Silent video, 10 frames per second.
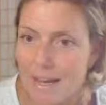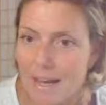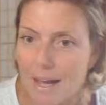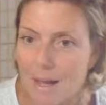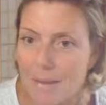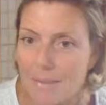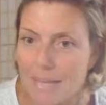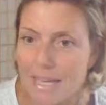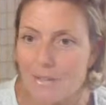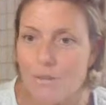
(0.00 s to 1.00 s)

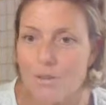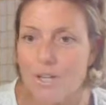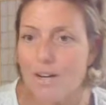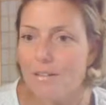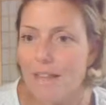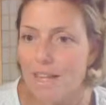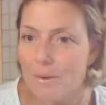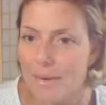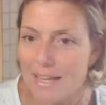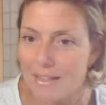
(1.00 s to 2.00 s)
Kenzel shared, thank
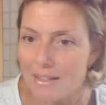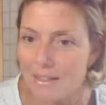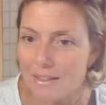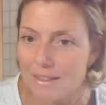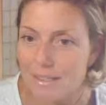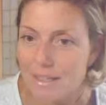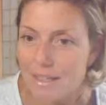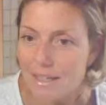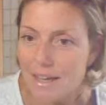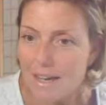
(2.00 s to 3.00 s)
you, Kenzel.
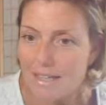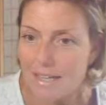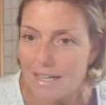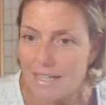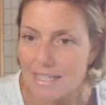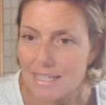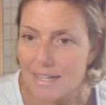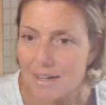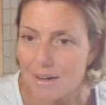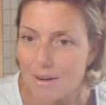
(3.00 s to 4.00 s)
Zena's
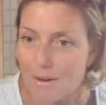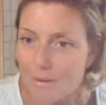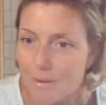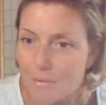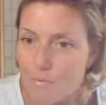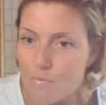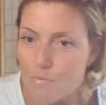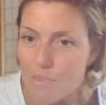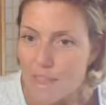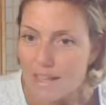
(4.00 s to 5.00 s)
here.
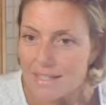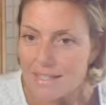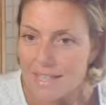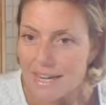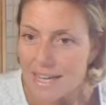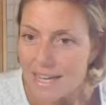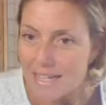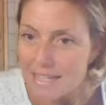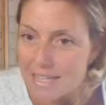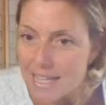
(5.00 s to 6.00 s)
Zena
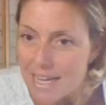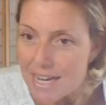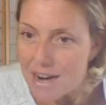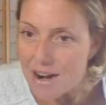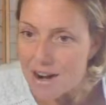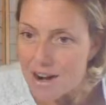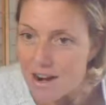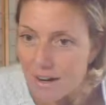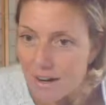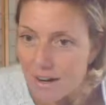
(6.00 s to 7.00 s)
is
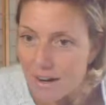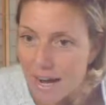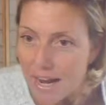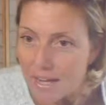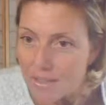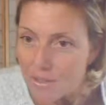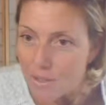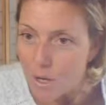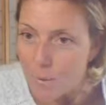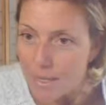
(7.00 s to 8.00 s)
here, and
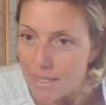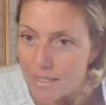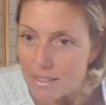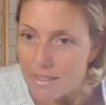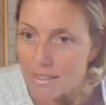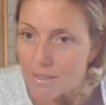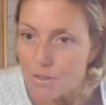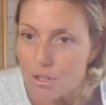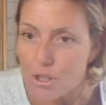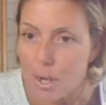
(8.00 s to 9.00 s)
so is
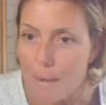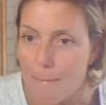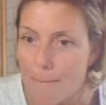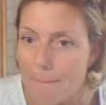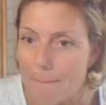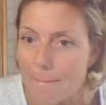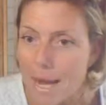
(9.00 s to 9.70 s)
Jim.